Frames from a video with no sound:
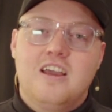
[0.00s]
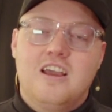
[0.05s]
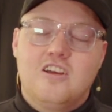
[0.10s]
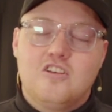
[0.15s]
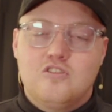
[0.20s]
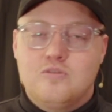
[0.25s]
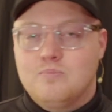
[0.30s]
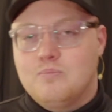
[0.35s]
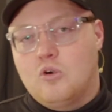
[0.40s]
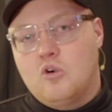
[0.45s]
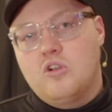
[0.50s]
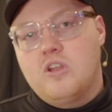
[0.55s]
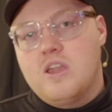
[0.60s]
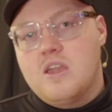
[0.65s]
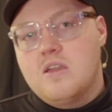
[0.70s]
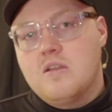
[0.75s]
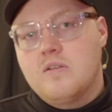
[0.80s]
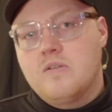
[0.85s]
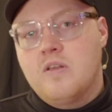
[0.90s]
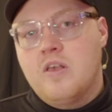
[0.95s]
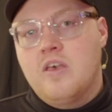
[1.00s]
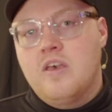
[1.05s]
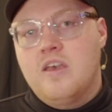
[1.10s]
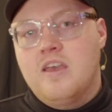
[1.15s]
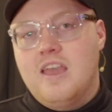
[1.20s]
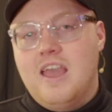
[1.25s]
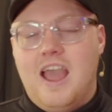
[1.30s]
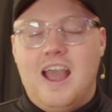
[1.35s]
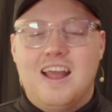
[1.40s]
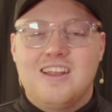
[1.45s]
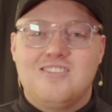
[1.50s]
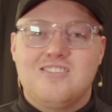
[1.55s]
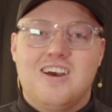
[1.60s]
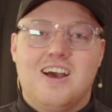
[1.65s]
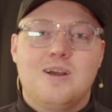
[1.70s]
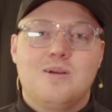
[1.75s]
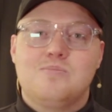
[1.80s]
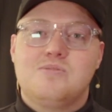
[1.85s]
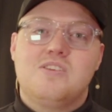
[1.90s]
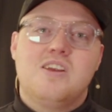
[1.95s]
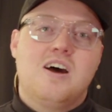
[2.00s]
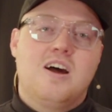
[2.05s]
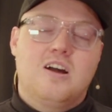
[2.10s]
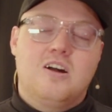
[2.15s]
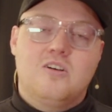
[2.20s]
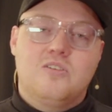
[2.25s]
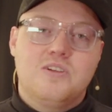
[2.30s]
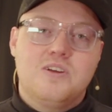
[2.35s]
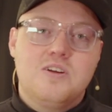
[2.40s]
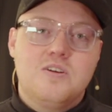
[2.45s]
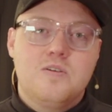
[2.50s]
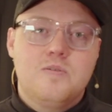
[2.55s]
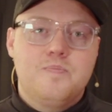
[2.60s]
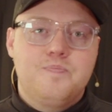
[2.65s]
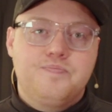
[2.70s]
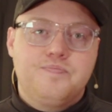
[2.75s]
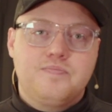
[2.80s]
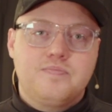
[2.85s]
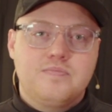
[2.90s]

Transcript: is murky, at times not clear,